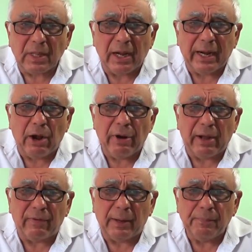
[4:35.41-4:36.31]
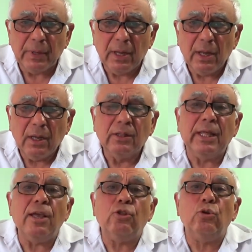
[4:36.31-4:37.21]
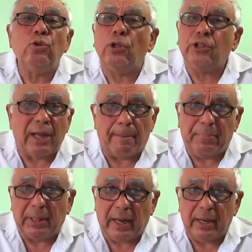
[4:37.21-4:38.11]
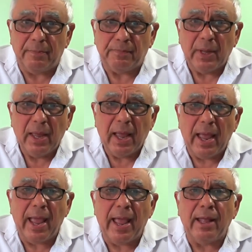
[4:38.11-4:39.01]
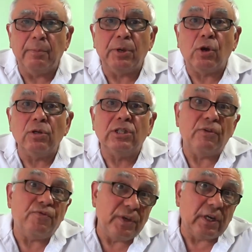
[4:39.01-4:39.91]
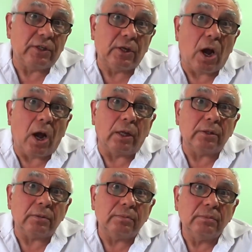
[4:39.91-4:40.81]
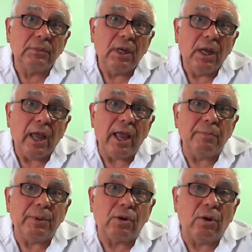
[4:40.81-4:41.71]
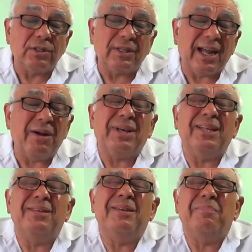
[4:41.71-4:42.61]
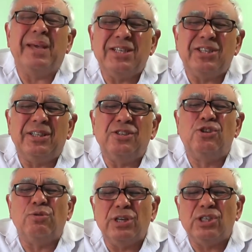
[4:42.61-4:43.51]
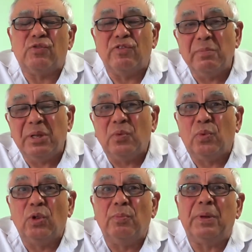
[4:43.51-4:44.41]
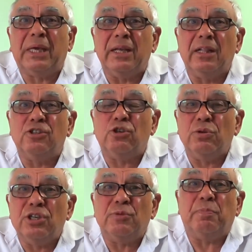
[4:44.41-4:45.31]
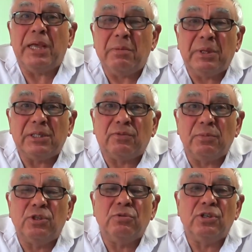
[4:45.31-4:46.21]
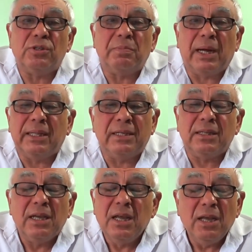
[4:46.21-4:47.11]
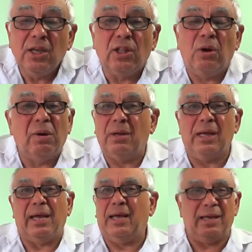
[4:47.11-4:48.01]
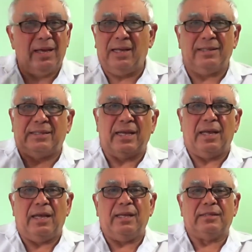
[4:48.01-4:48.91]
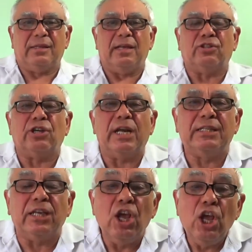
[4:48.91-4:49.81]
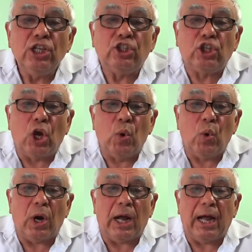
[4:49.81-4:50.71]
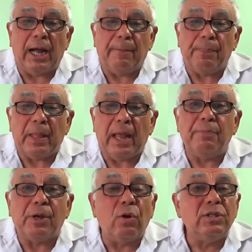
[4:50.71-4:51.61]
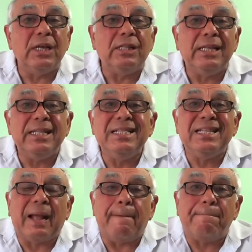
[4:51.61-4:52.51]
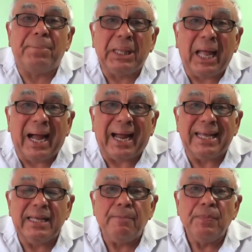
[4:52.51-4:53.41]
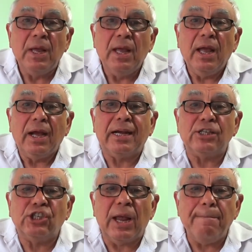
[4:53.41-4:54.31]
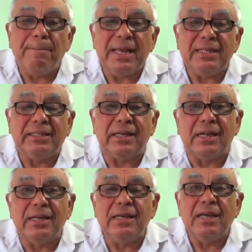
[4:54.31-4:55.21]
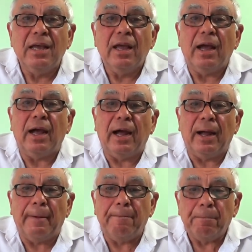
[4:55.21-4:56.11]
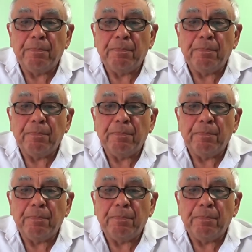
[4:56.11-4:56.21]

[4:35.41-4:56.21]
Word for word: However, they do not comply and because they feared God and because how can you imagine Jewish women will kill Jewish babies from Jewish mothers? You know, uh, it's, uh, it's, it's crazy. So, um, and because they didn't comply, Hashem basically um,